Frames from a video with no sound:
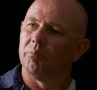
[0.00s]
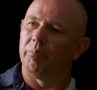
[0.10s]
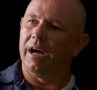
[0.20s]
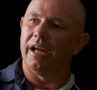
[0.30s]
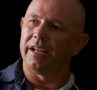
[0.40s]

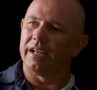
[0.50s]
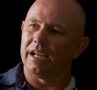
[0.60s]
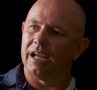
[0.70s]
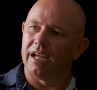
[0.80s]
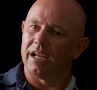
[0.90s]
But
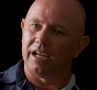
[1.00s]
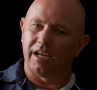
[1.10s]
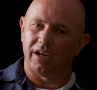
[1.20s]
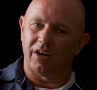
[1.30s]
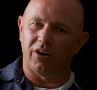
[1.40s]

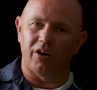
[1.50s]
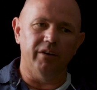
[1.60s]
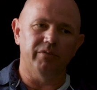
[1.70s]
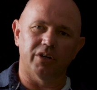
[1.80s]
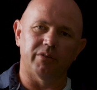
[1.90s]

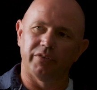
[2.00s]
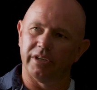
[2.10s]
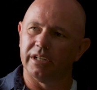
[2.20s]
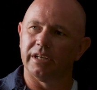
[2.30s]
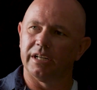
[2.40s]
I've got a
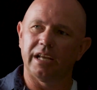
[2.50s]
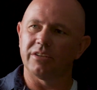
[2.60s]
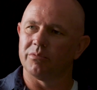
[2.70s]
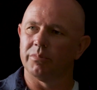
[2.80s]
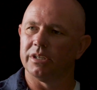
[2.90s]
feeling it
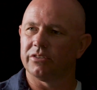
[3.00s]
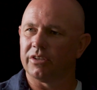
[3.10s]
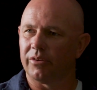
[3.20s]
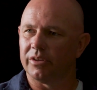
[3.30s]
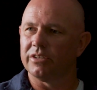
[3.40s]
hasn't been
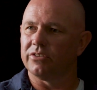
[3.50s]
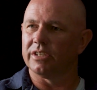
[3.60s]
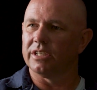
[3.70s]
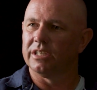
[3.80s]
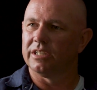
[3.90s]
so
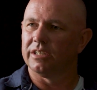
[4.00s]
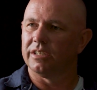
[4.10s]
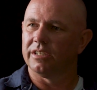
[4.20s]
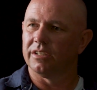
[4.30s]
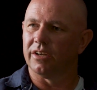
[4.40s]
easy.
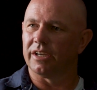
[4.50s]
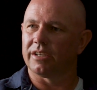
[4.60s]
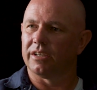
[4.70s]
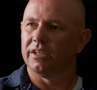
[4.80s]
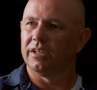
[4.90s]
Like,